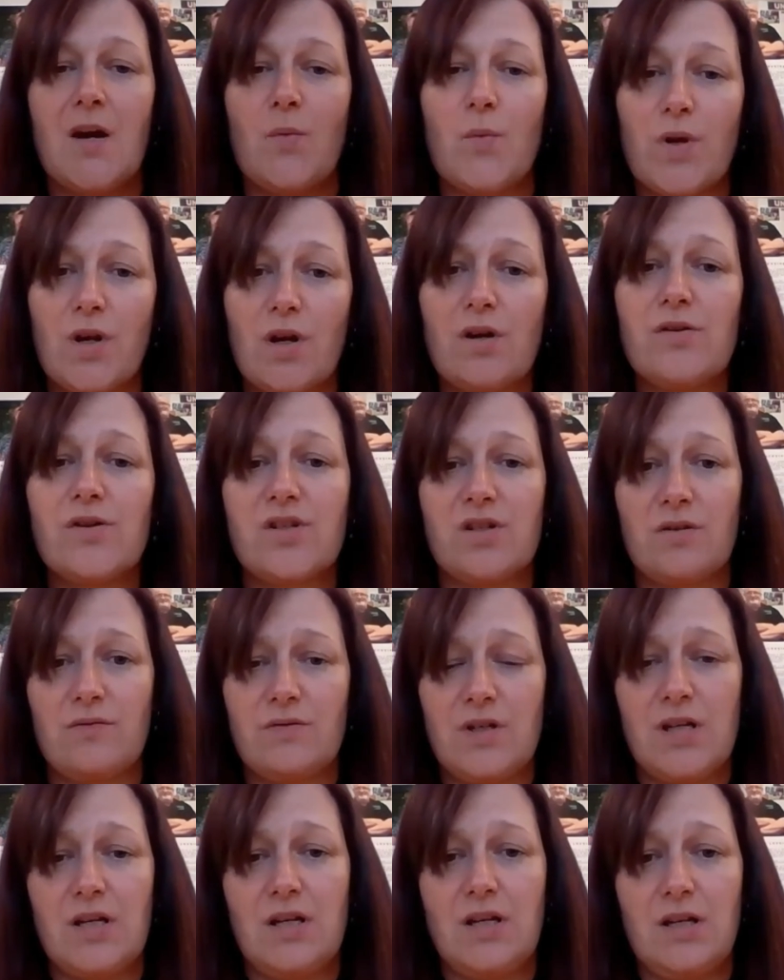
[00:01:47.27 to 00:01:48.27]
We also
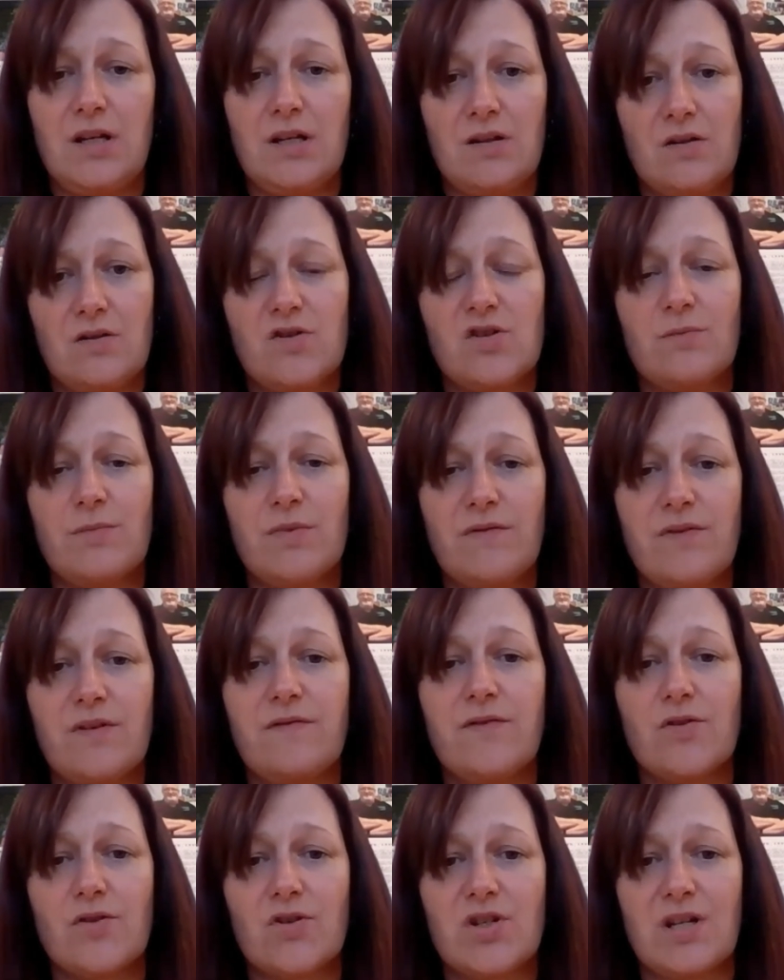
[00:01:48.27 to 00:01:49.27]
need some of the
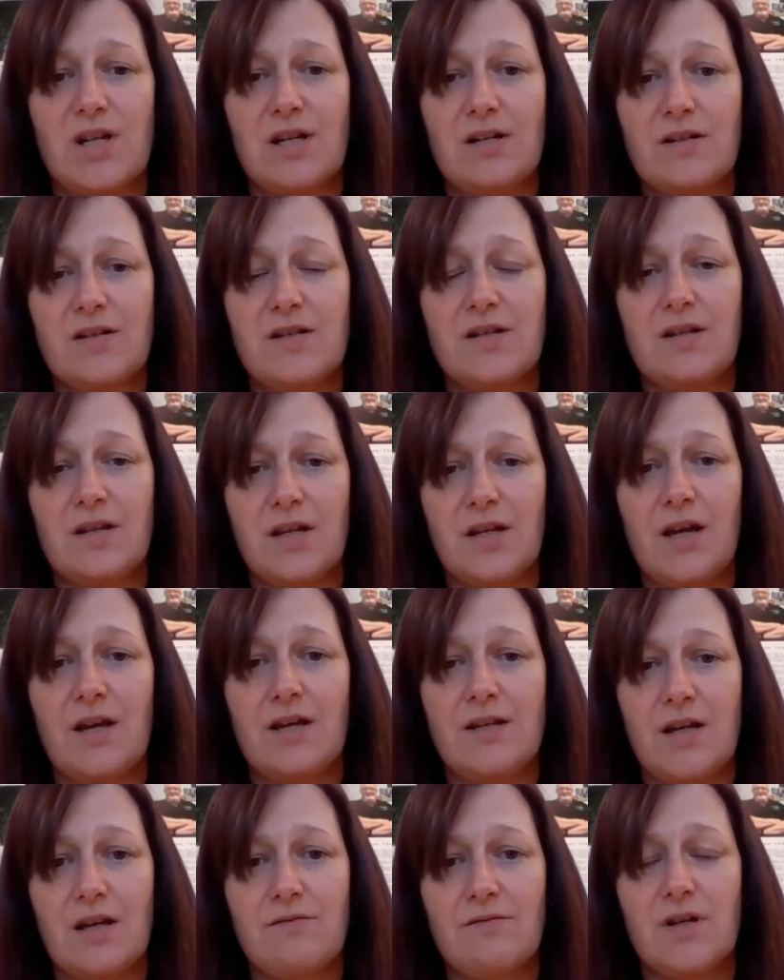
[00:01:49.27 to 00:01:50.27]
functionality that
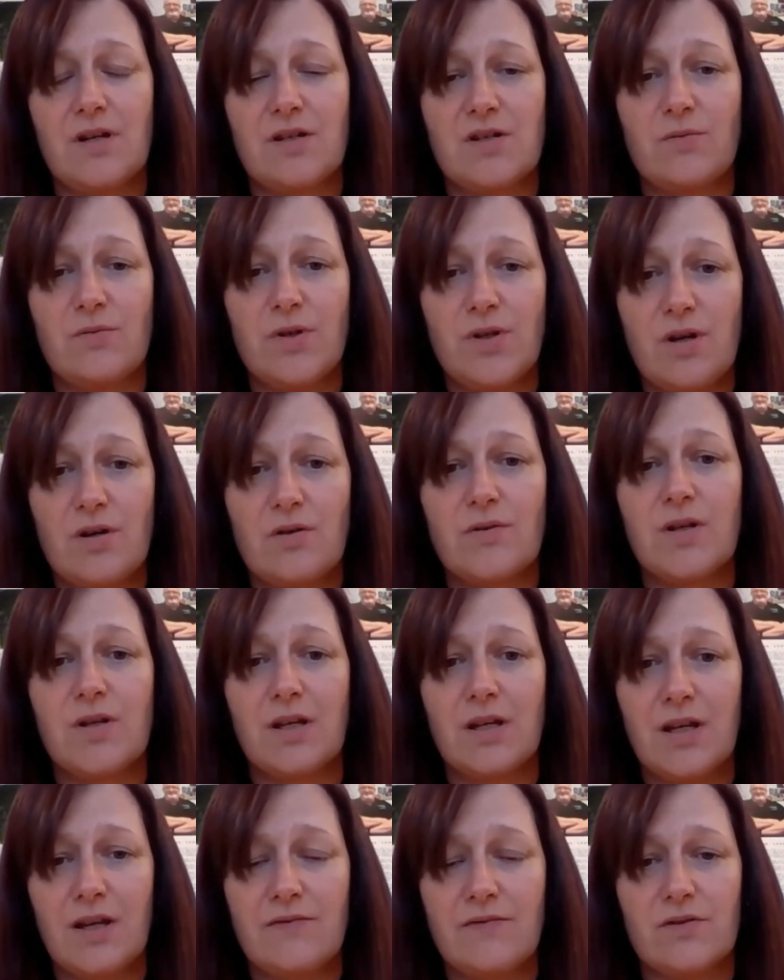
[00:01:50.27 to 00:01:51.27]
CareDirector we know can
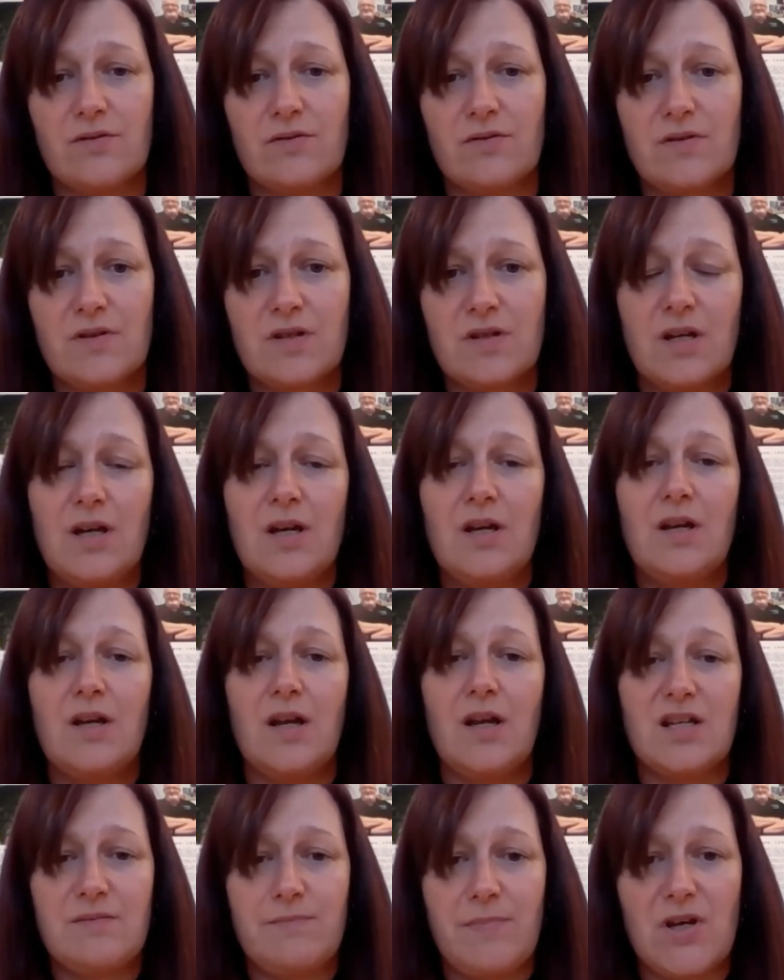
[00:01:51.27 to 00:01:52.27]
give us,
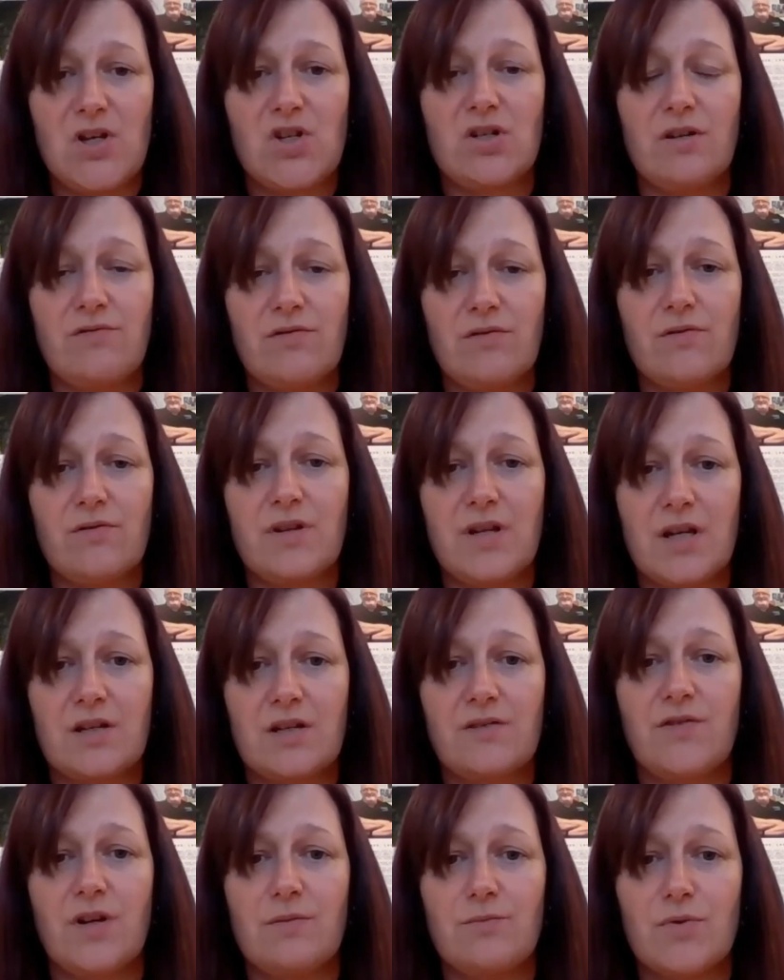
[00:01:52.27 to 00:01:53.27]
especially through the next
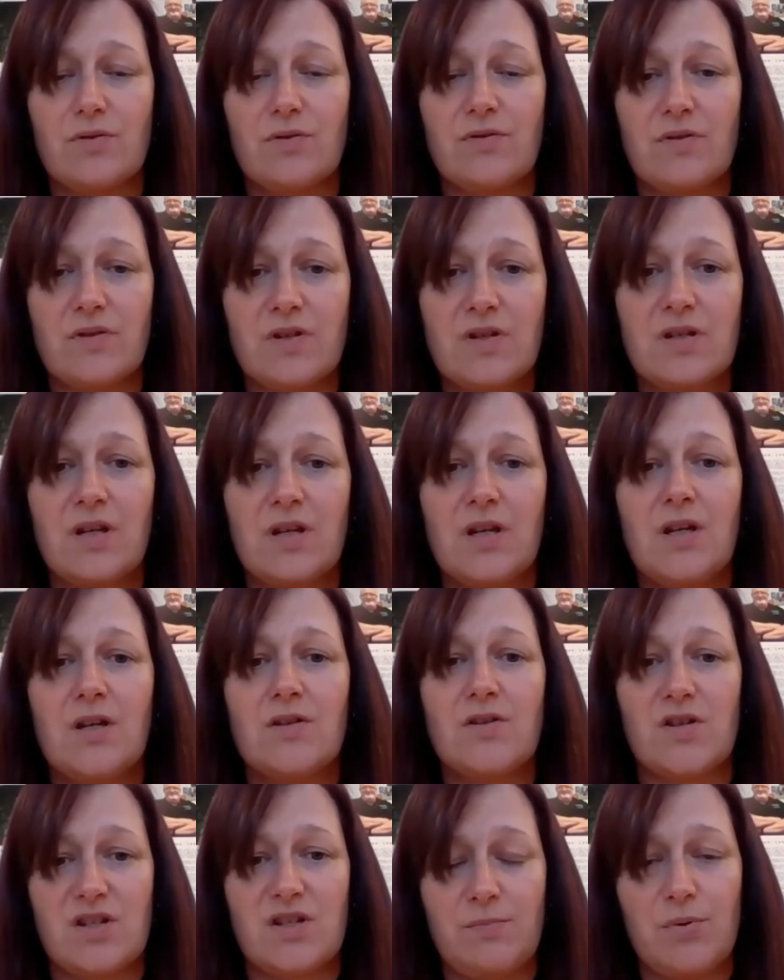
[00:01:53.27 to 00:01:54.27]
few months,
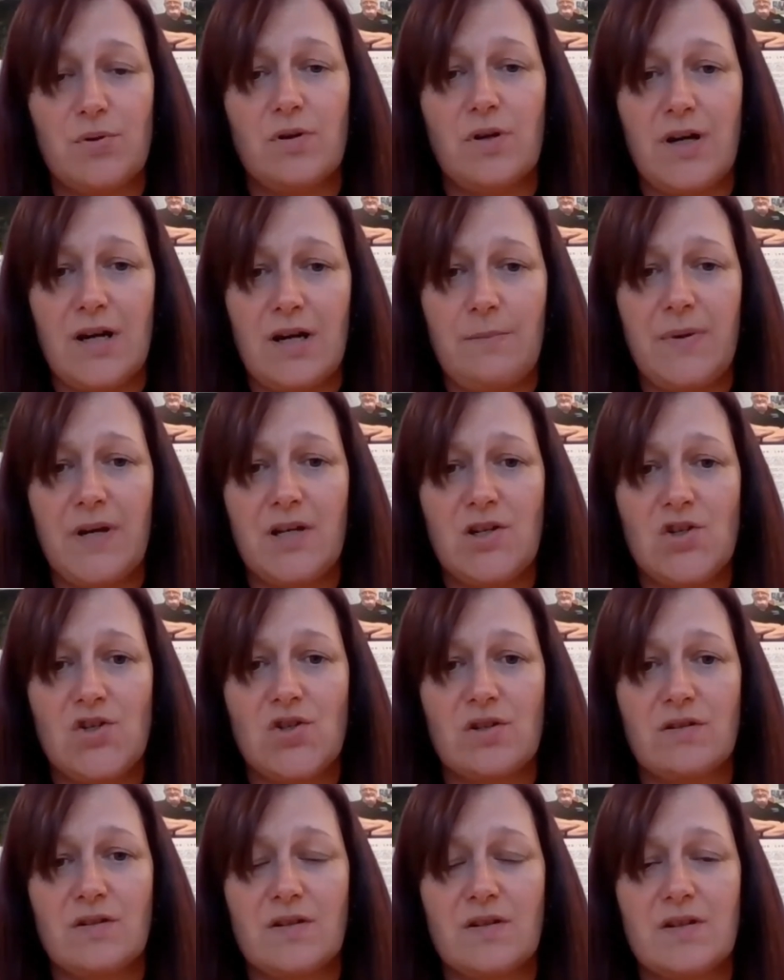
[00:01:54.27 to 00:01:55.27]
to support our
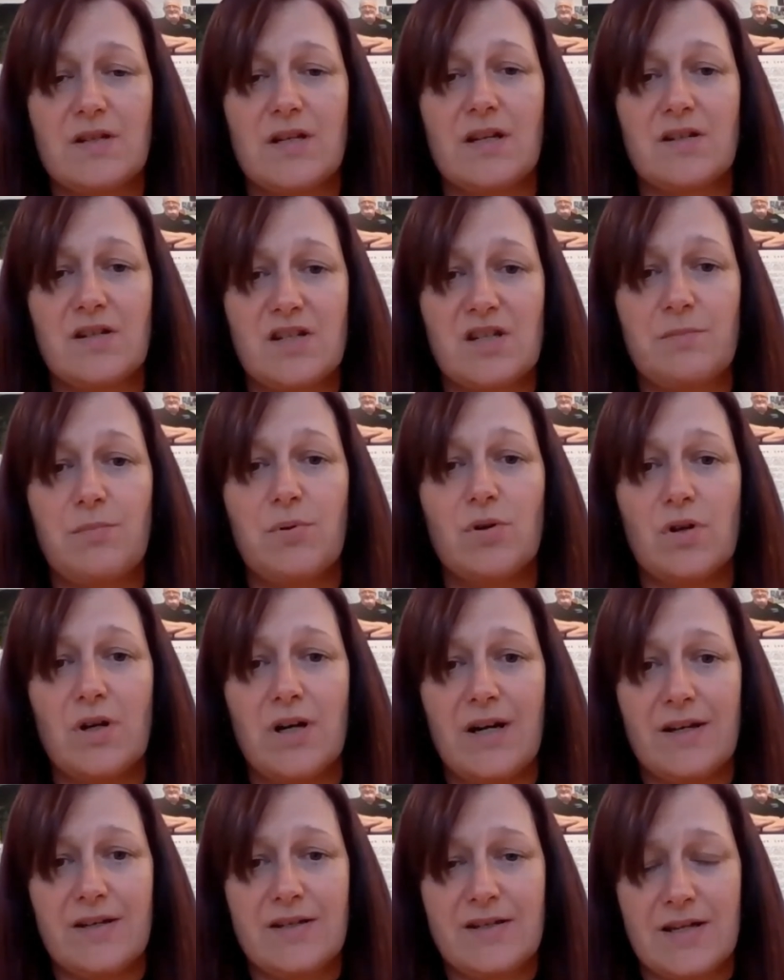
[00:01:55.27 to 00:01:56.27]
patients and to support
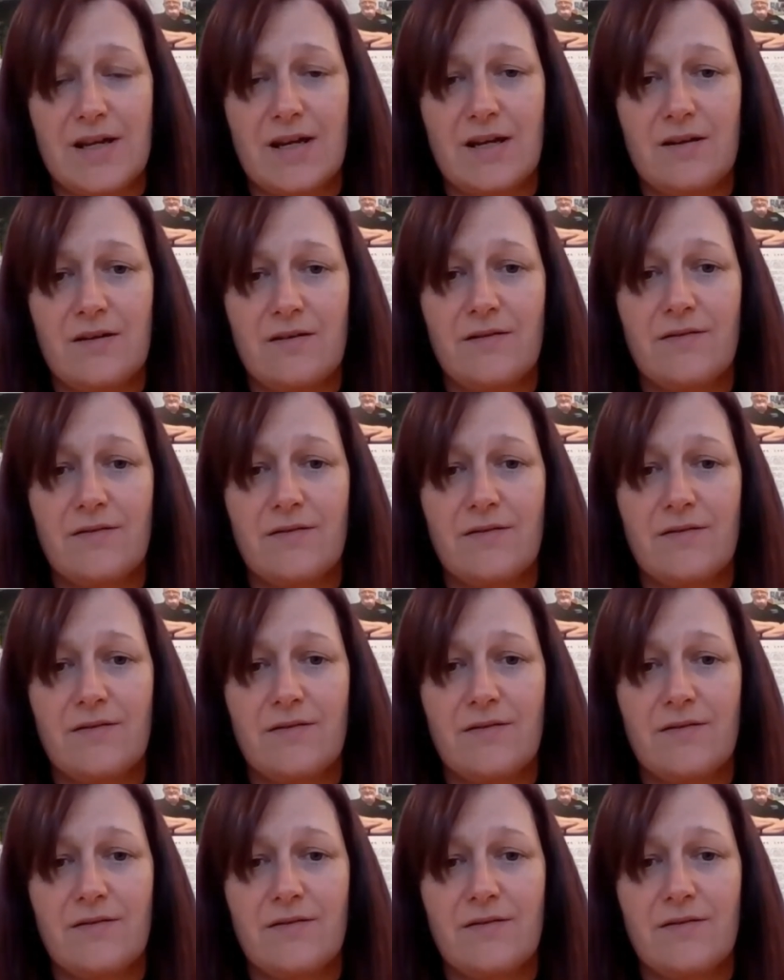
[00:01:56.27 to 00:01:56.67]
our staff.